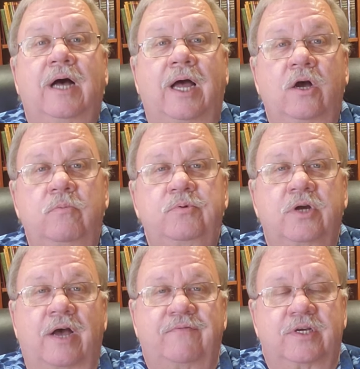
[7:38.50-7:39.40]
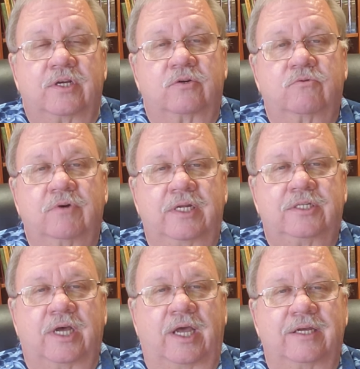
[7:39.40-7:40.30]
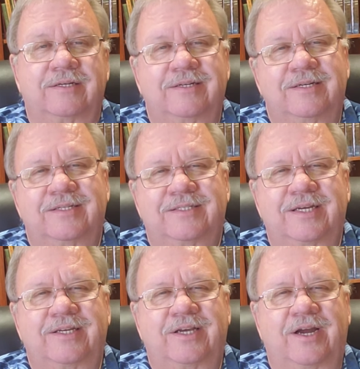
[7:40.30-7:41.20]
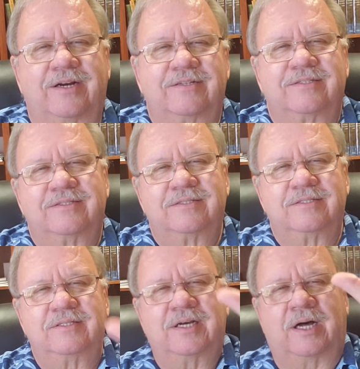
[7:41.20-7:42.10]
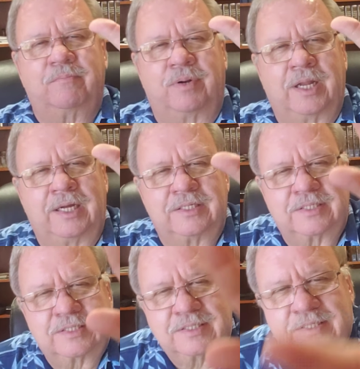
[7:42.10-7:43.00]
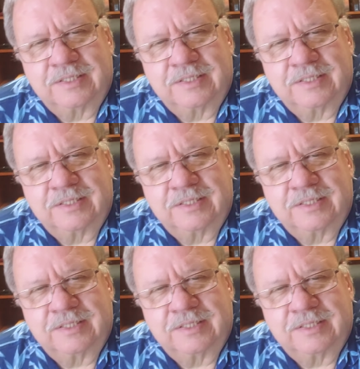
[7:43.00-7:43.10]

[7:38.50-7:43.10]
I hope you're having a great day. Take care. God bless.